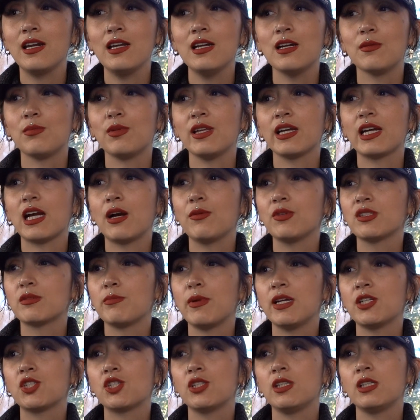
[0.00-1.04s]
up, like I was
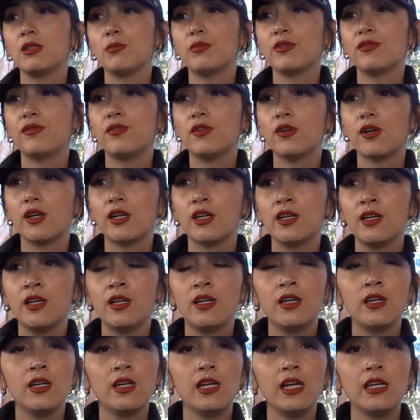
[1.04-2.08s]
mentioning before,
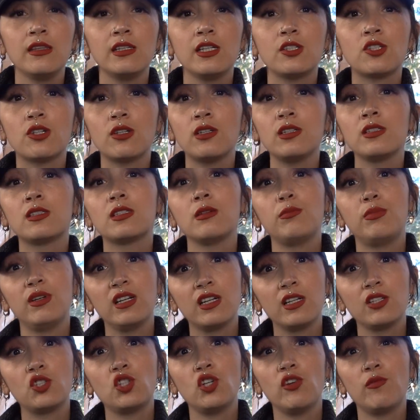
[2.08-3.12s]
and they turn into
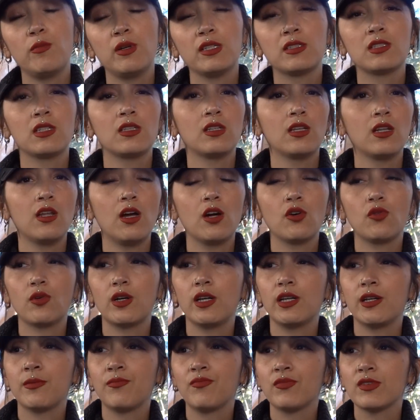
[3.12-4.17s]
big achievements in the long
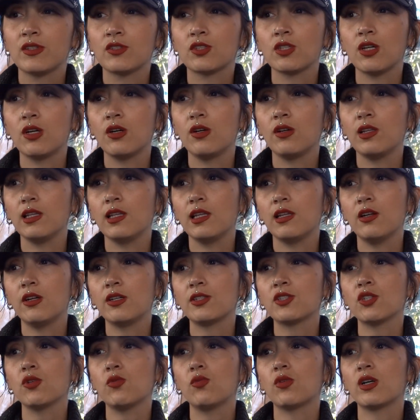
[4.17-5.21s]
run. So
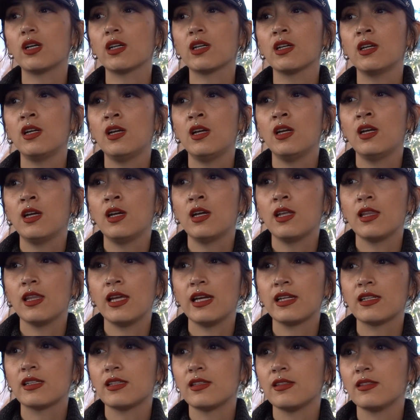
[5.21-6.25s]
learn to work
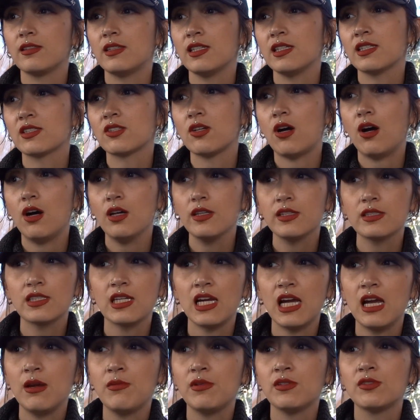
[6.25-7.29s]
like this all the
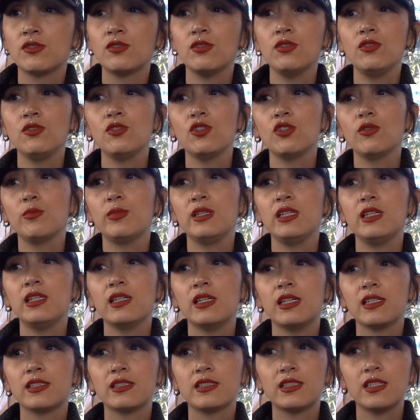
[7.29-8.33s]
time and soon you'll be
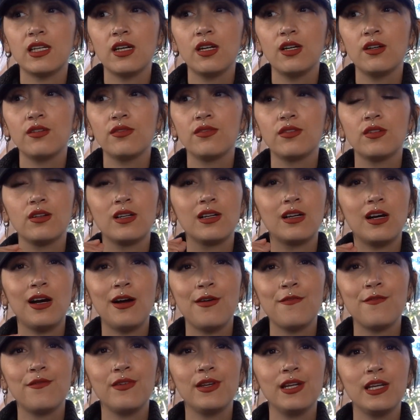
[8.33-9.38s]
a
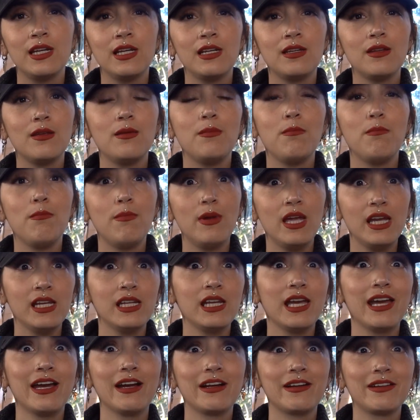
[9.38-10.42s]
self-confident
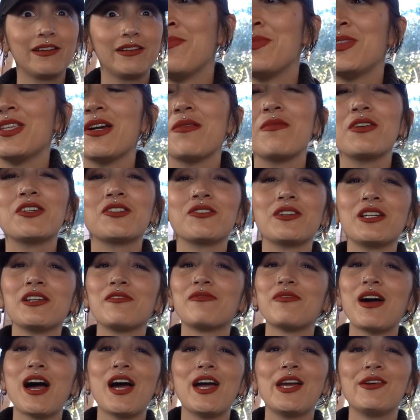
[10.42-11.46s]
maniac. Number
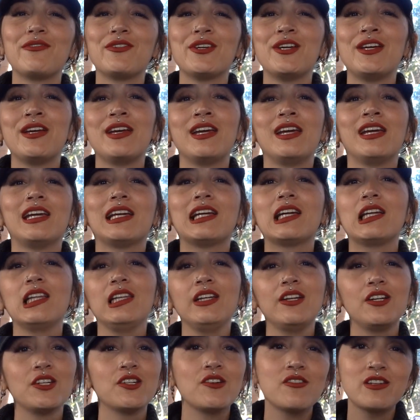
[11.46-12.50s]
25,
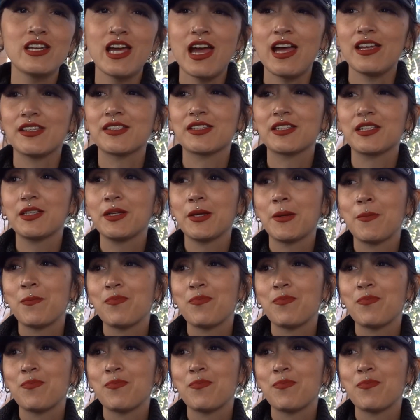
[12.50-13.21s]
clear your desk.